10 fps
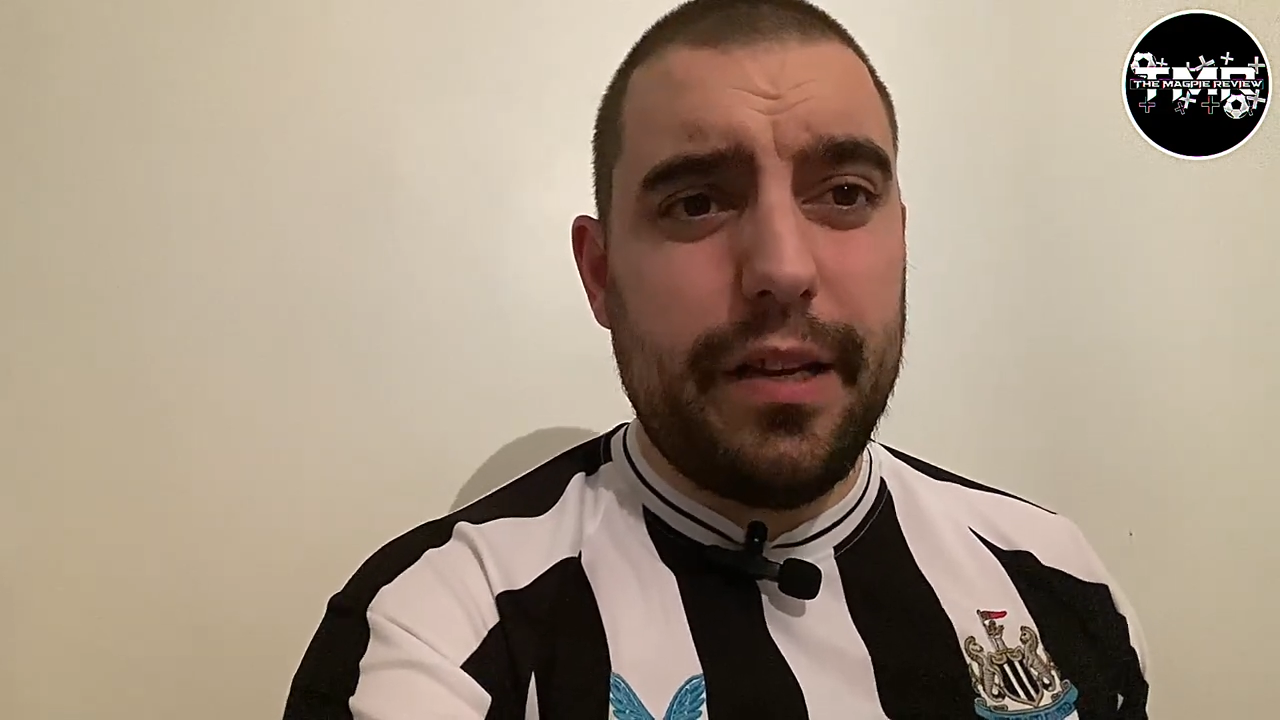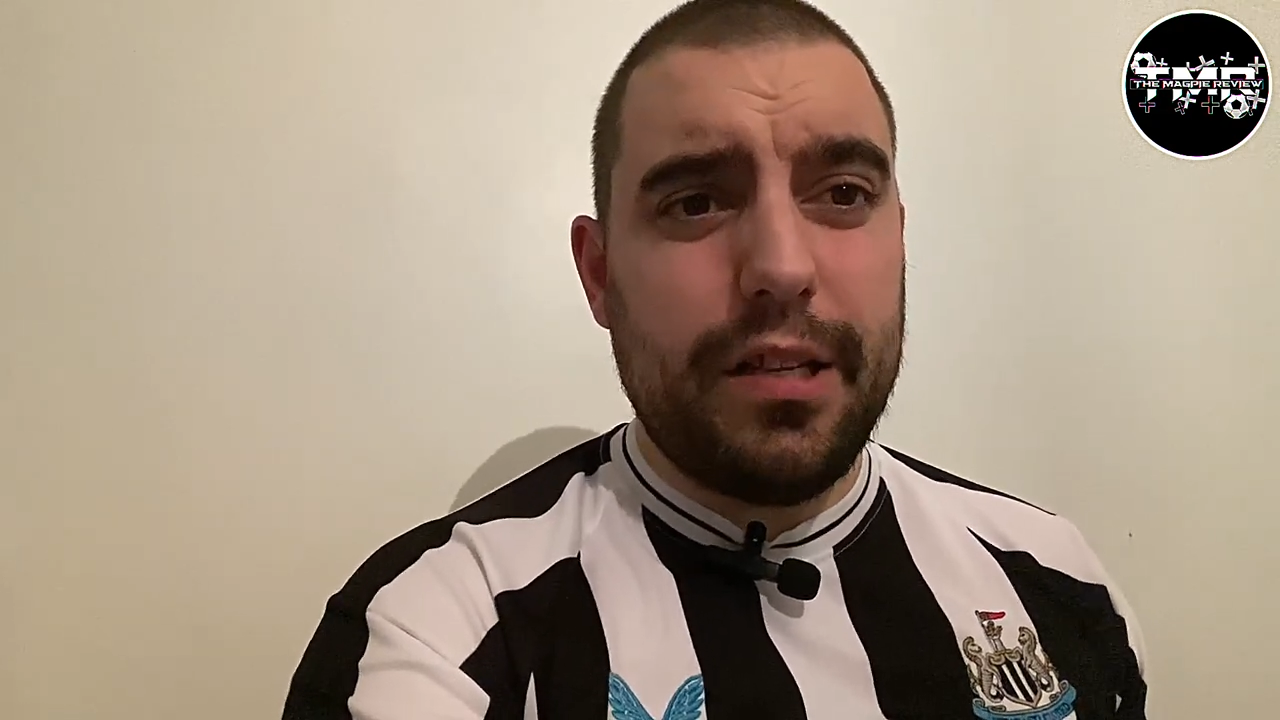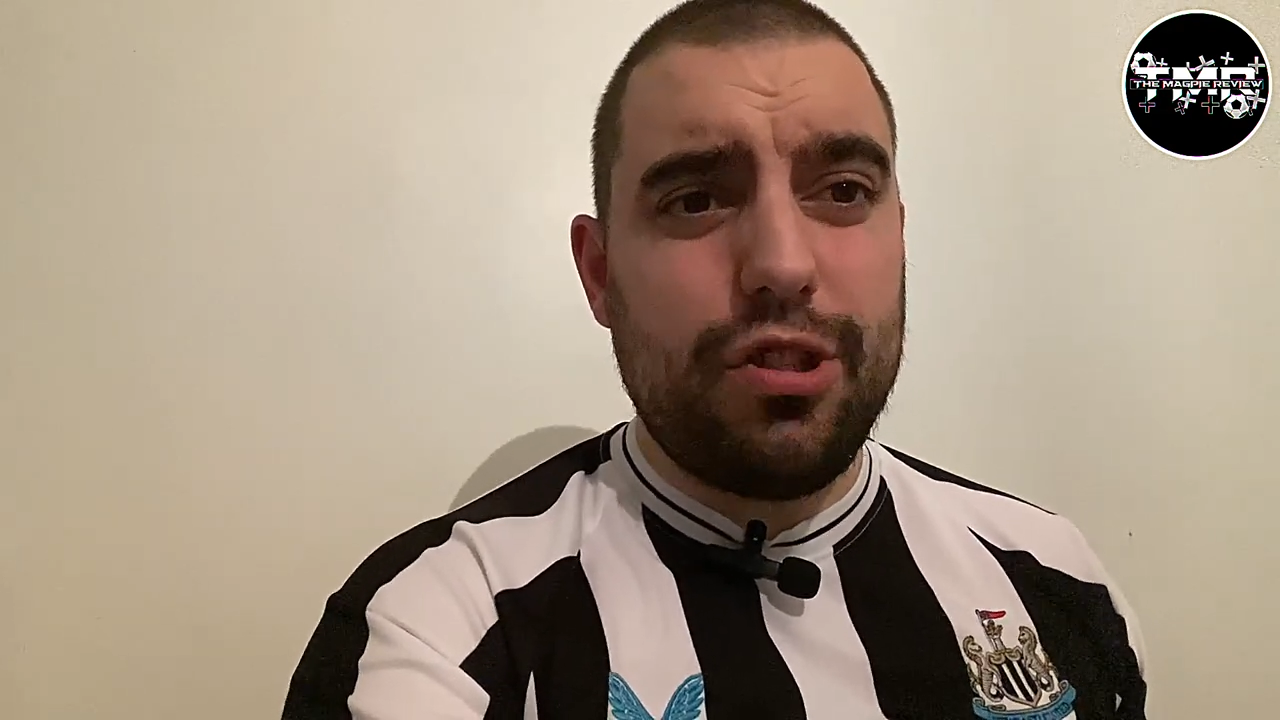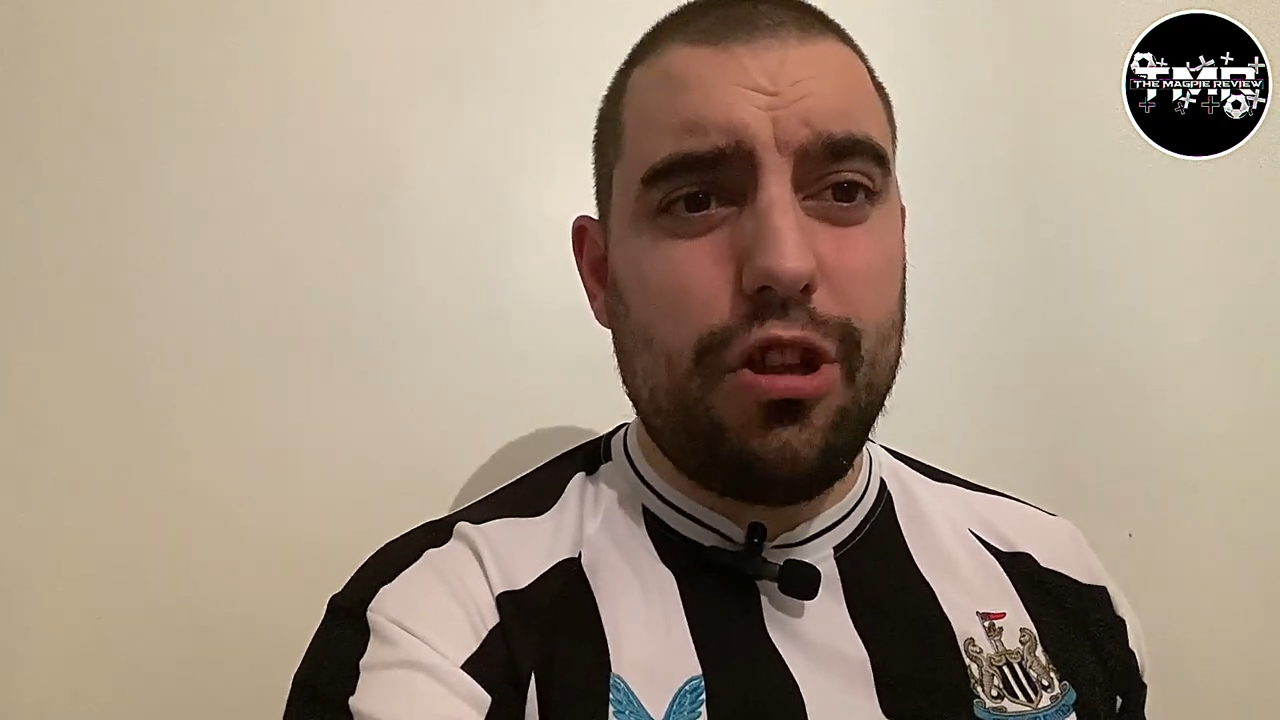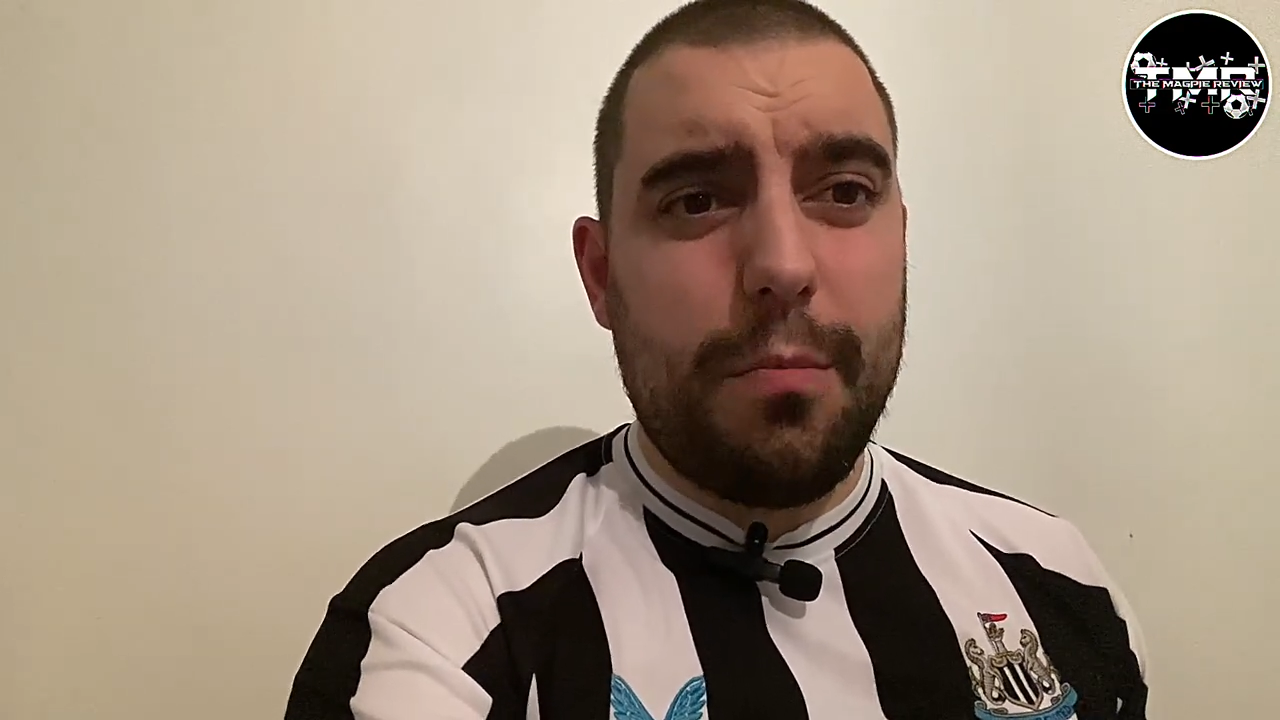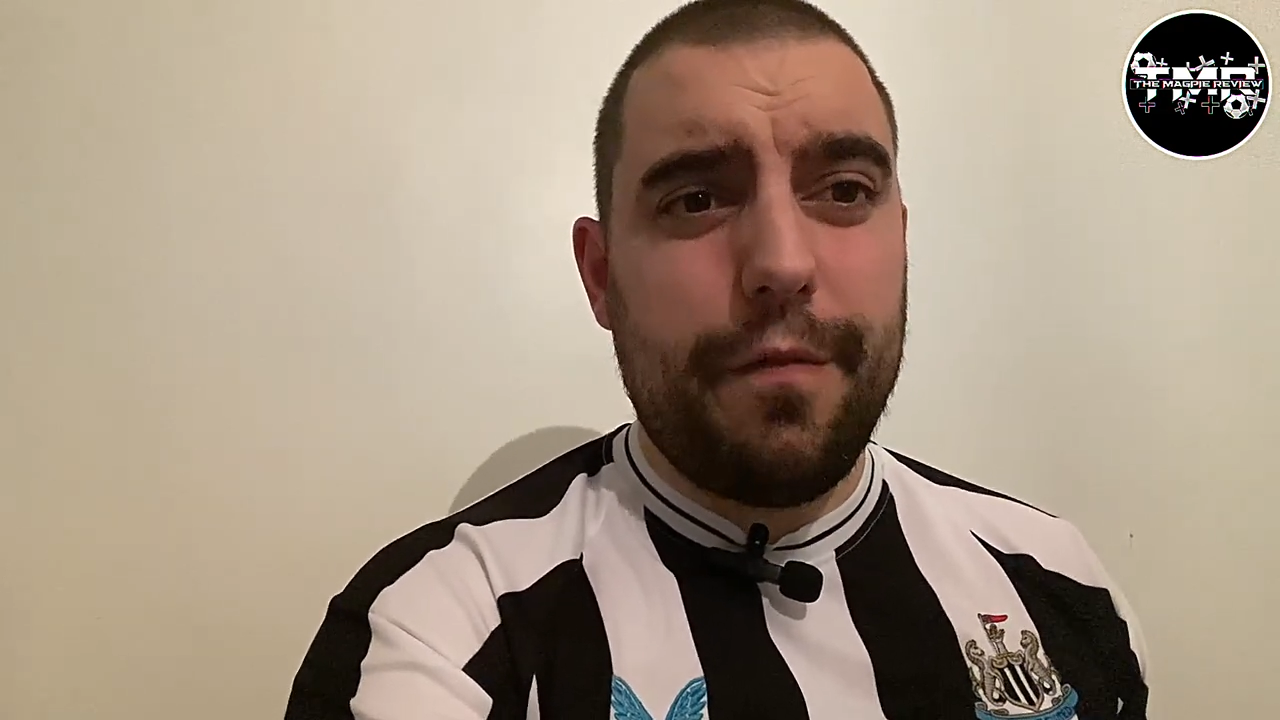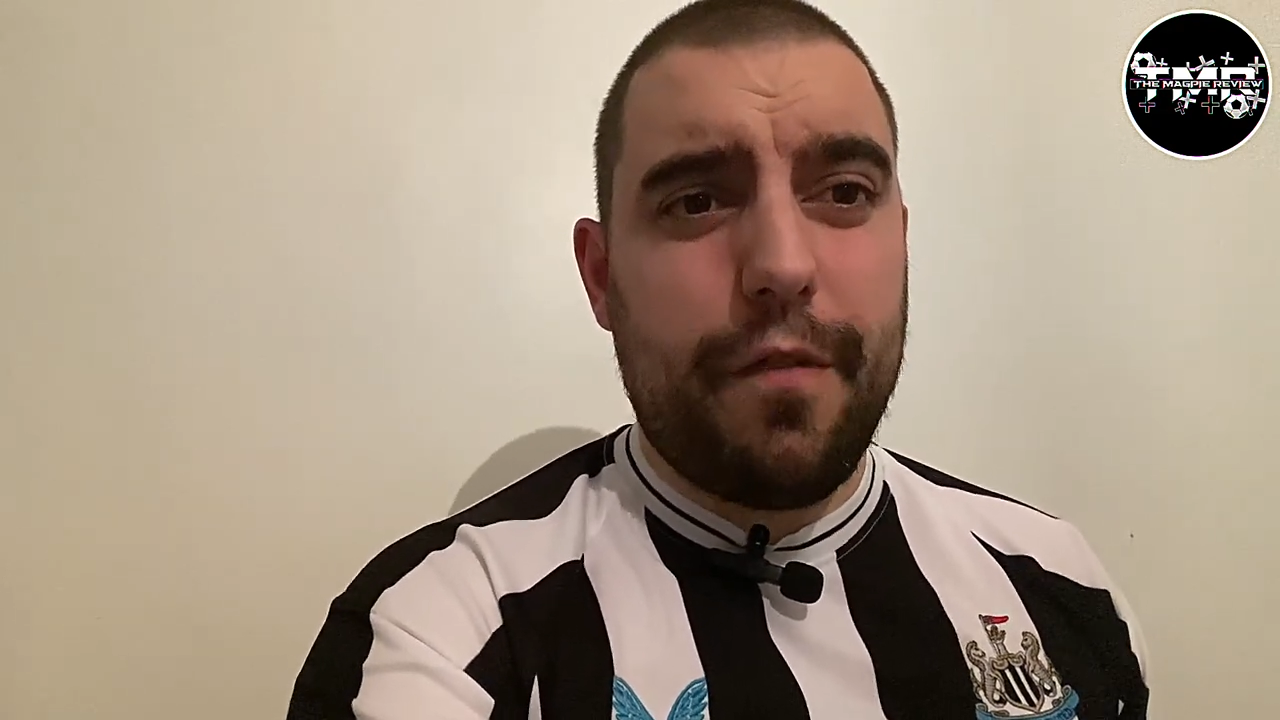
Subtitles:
It is Nottingham